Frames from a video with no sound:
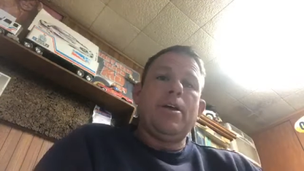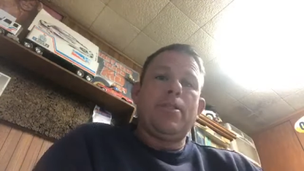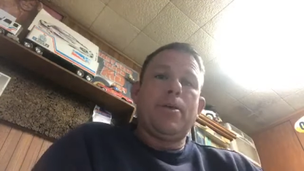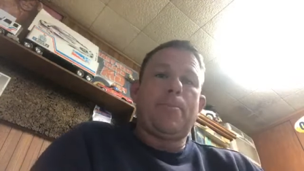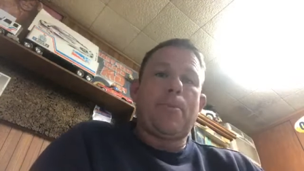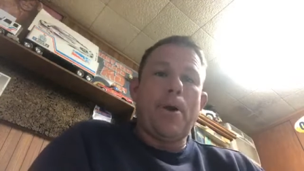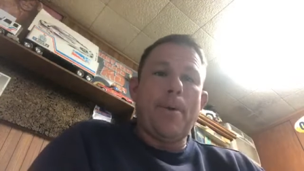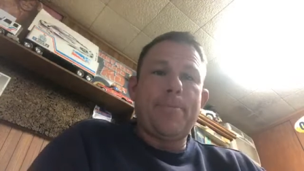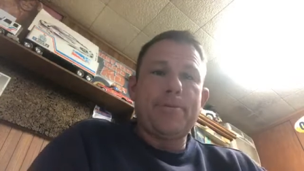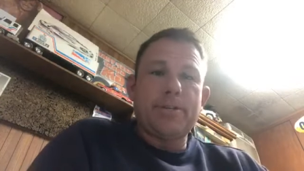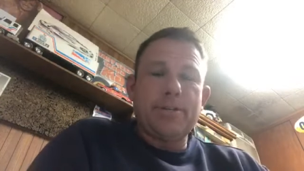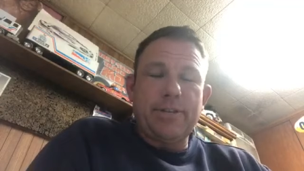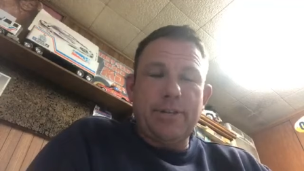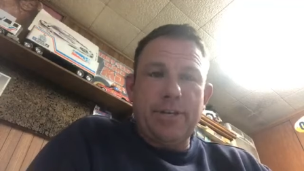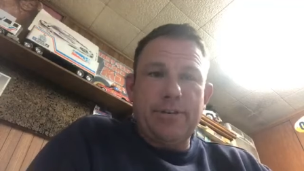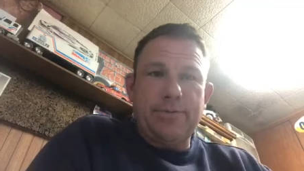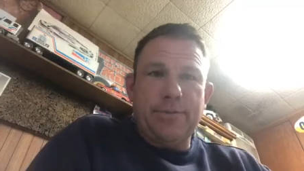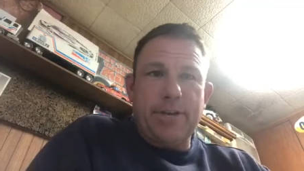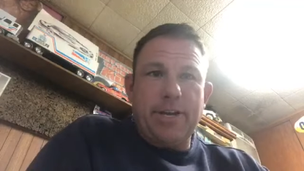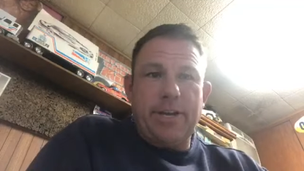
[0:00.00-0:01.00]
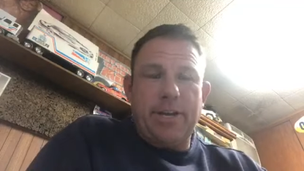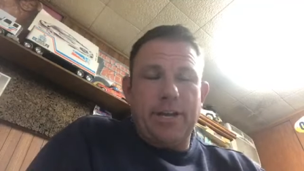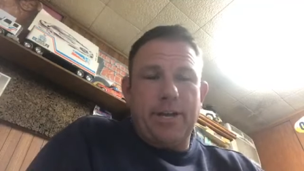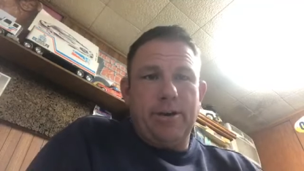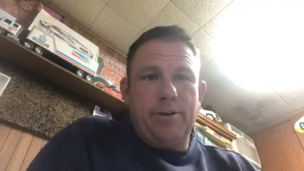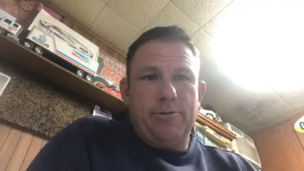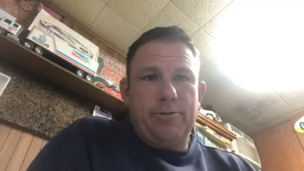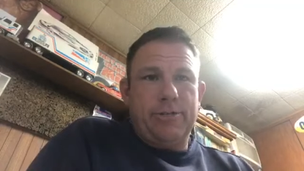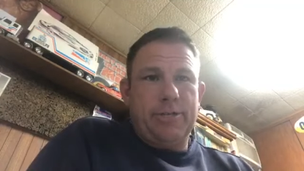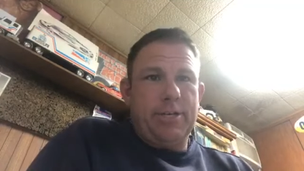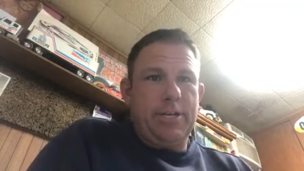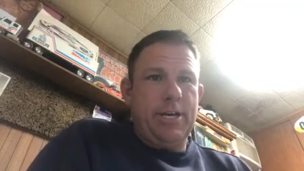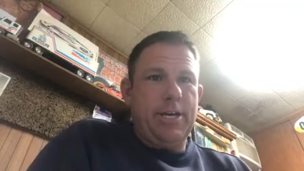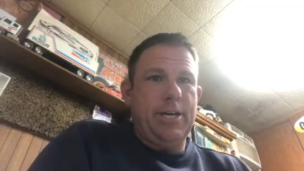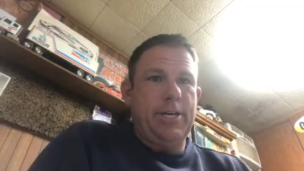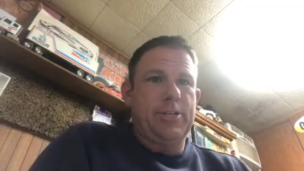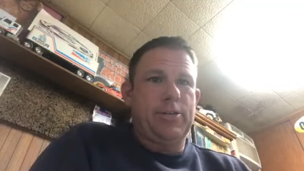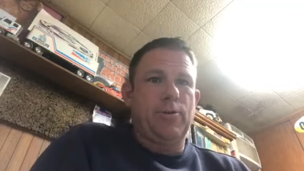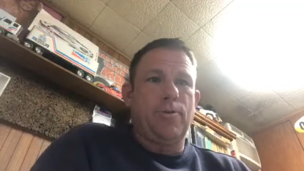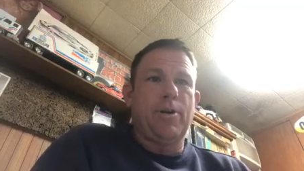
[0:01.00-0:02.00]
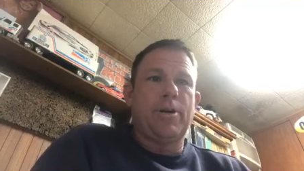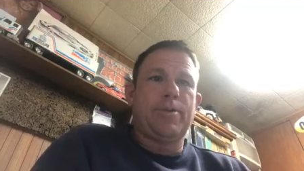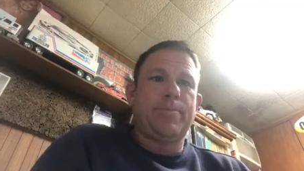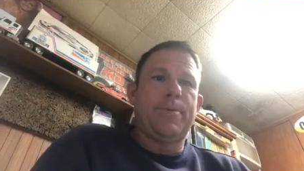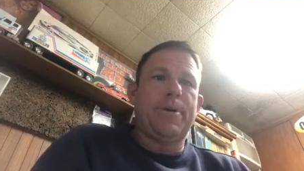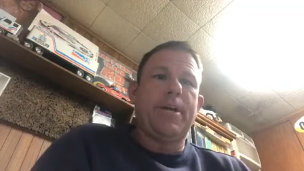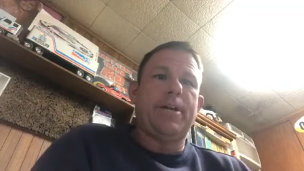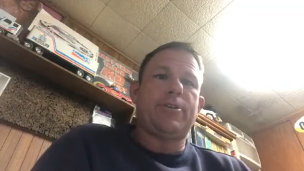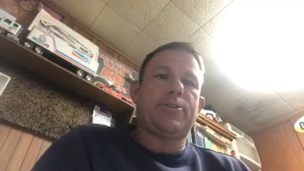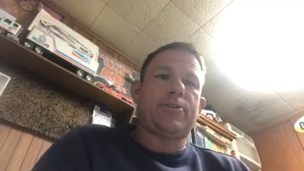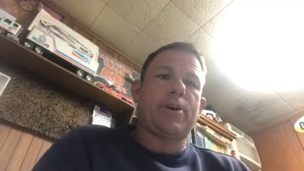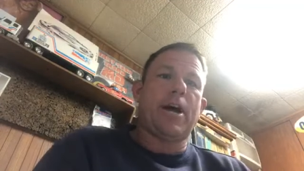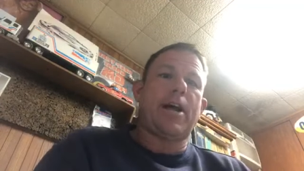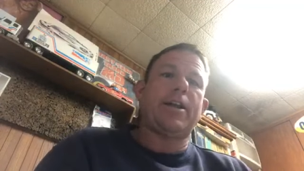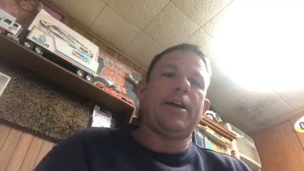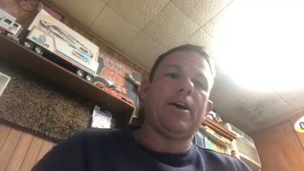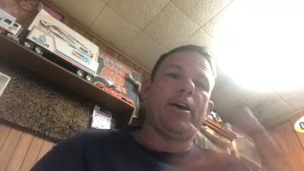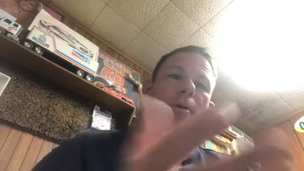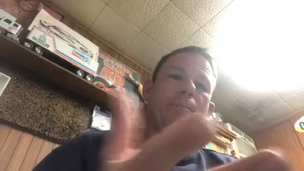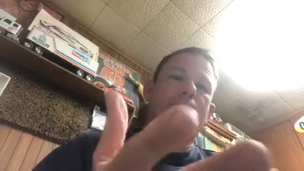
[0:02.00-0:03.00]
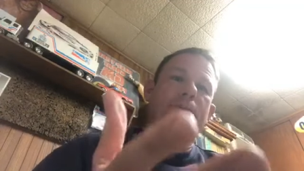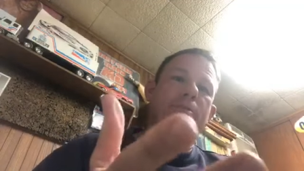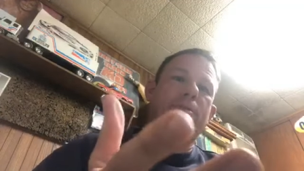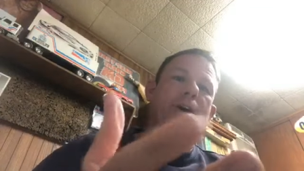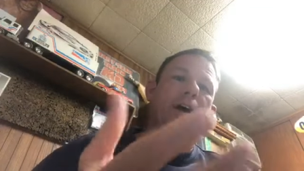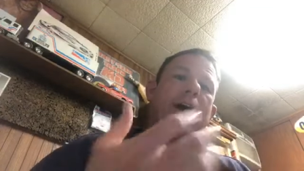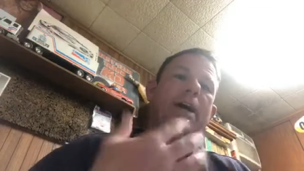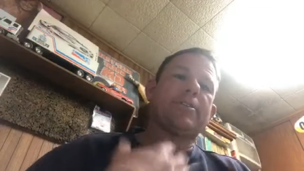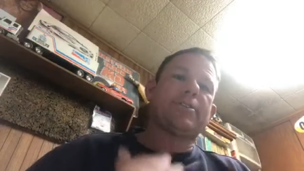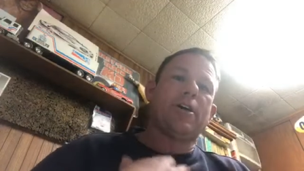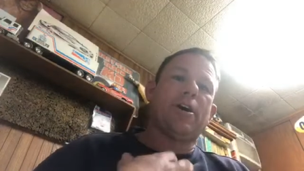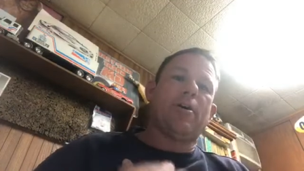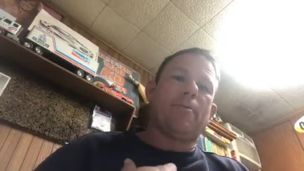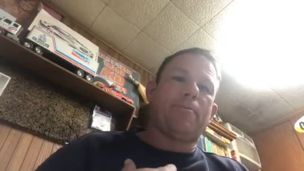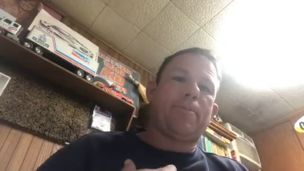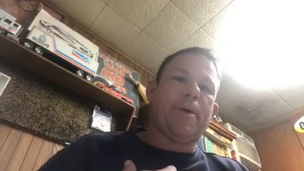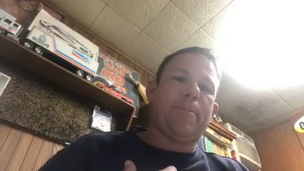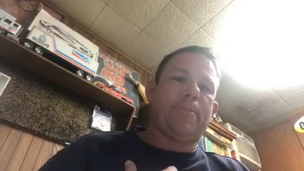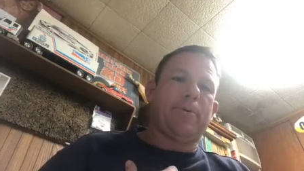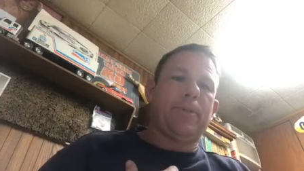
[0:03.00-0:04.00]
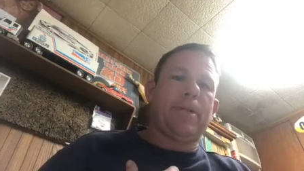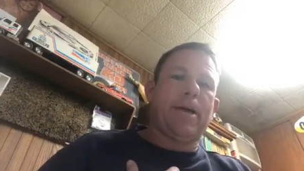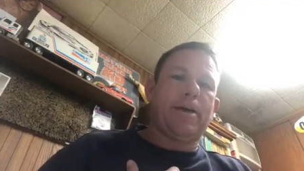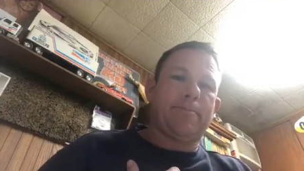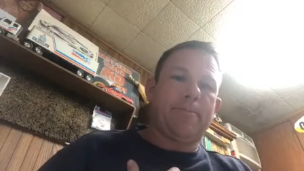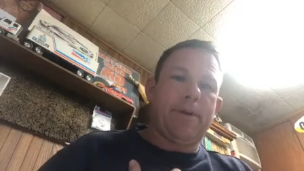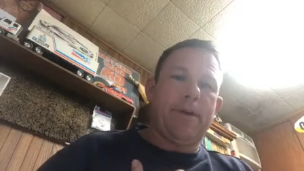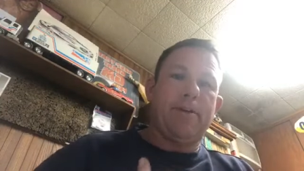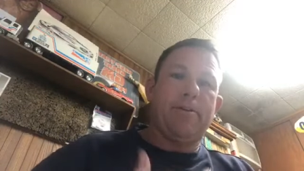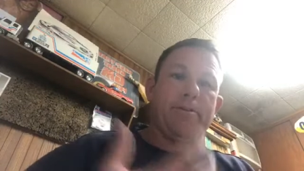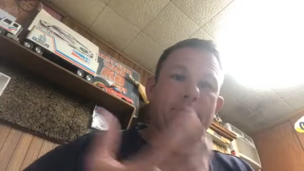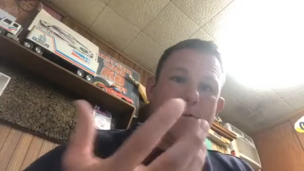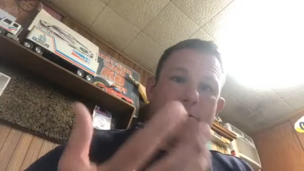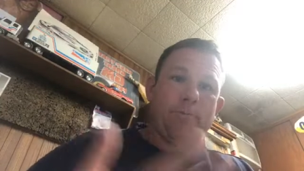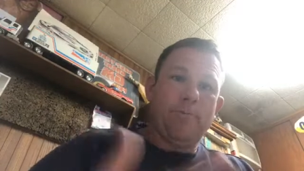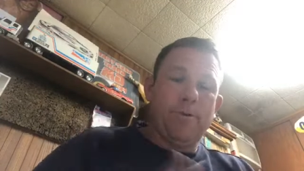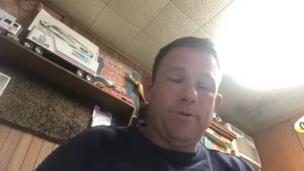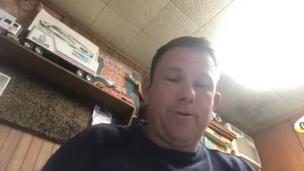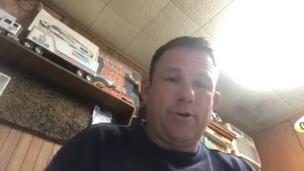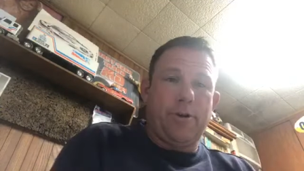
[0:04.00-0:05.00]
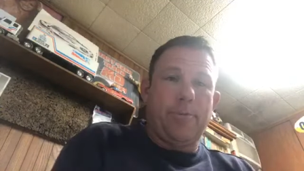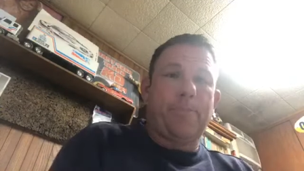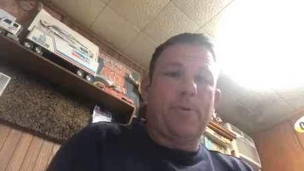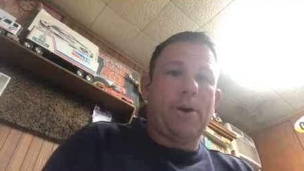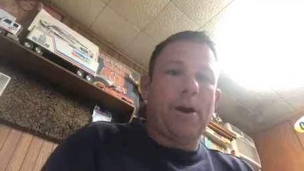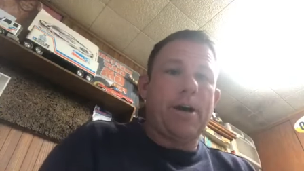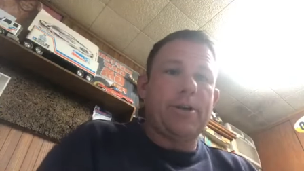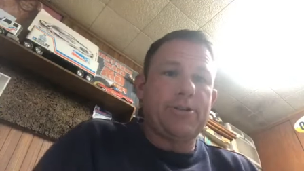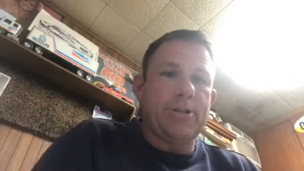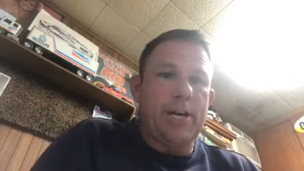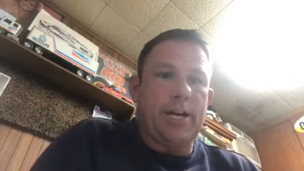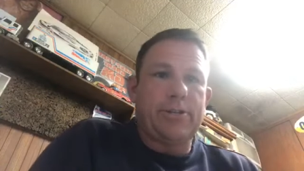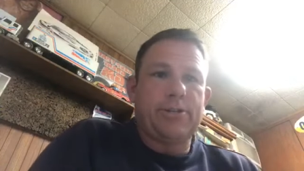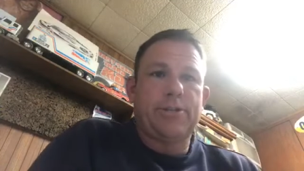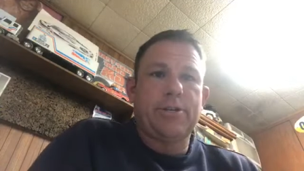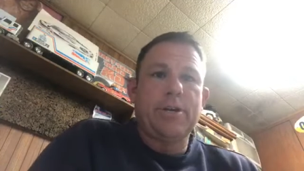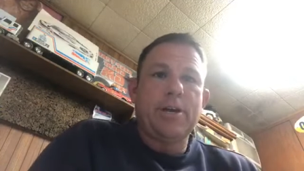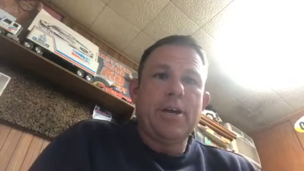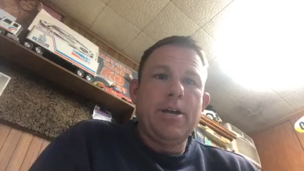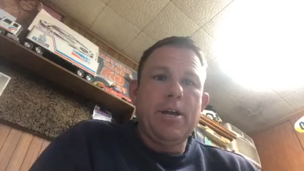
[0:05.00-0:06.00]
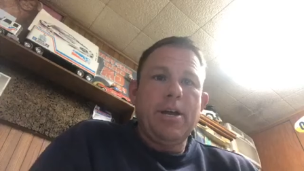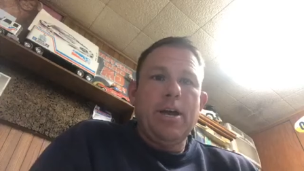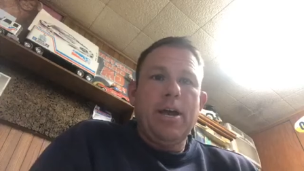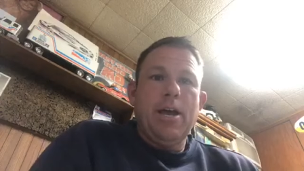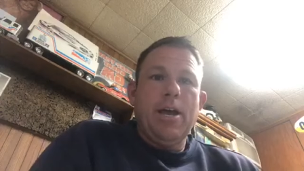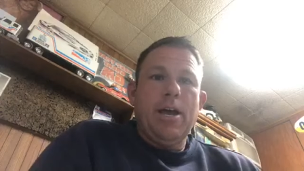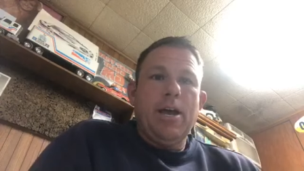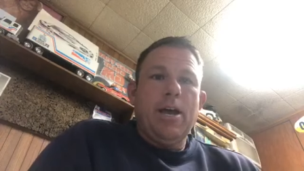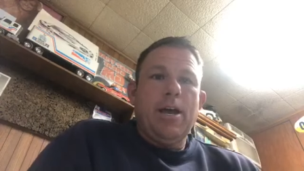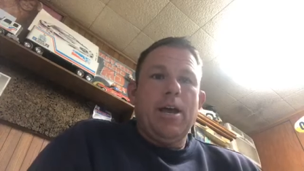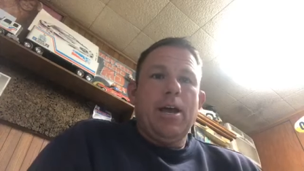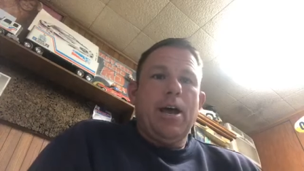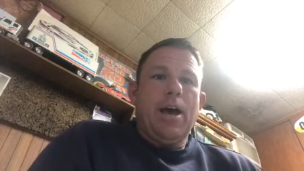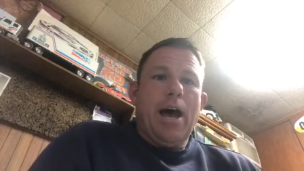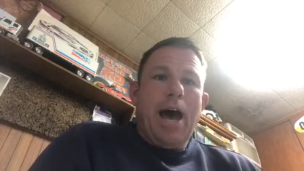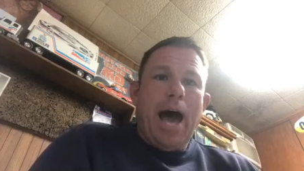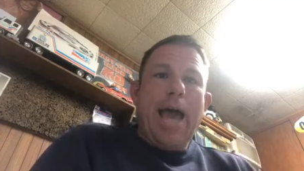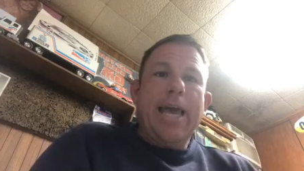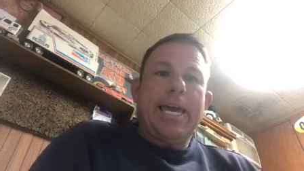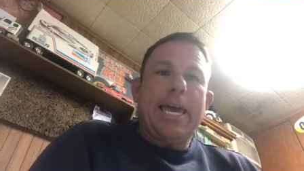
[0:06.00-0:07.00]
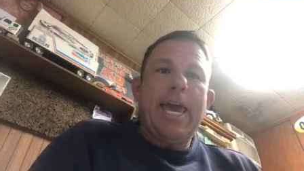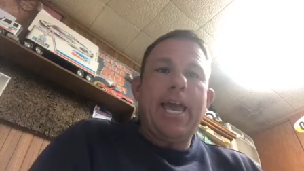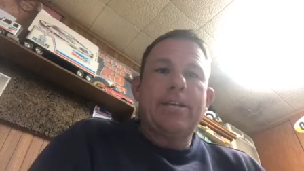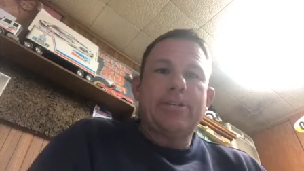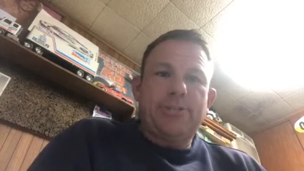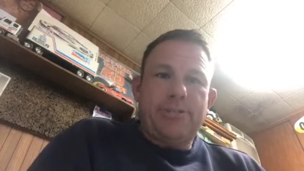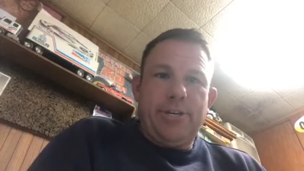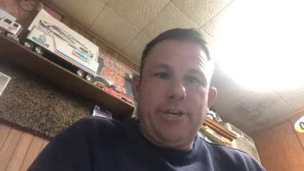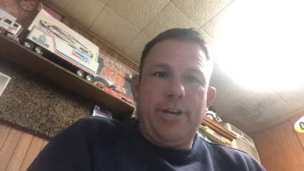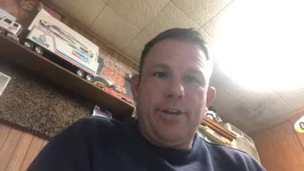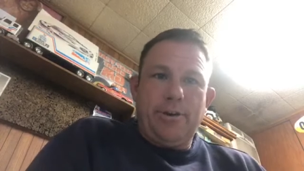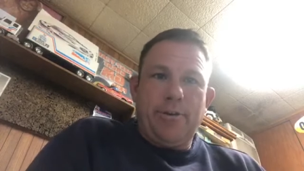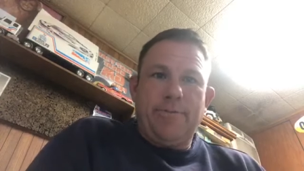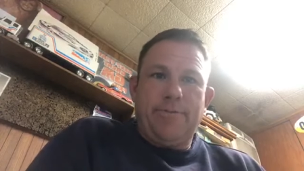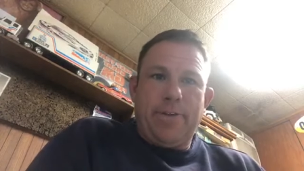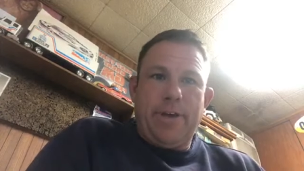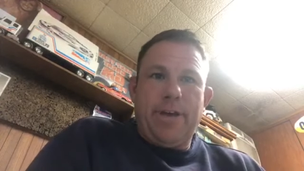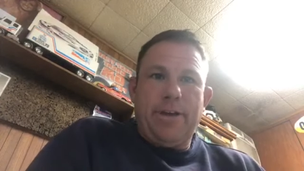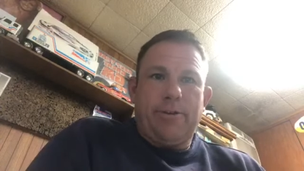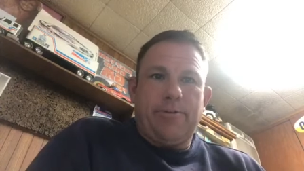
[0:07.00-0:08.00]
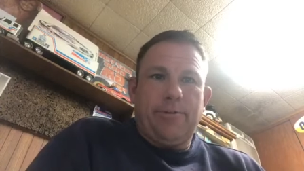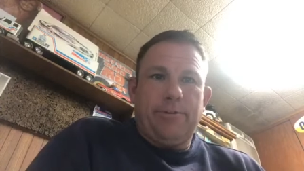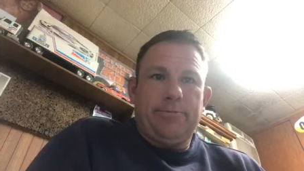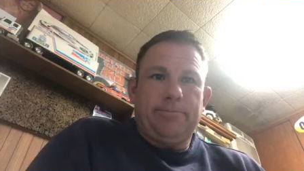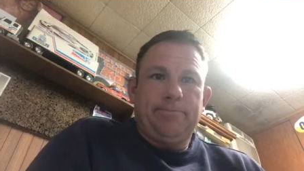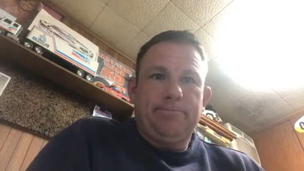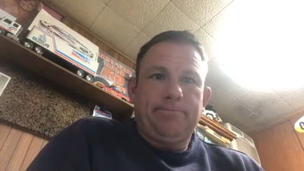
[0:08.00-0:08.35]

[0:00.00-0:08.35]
The purpose of these videos is going to be to try to help you guys help people like me with your projects. I can't see your vehicle.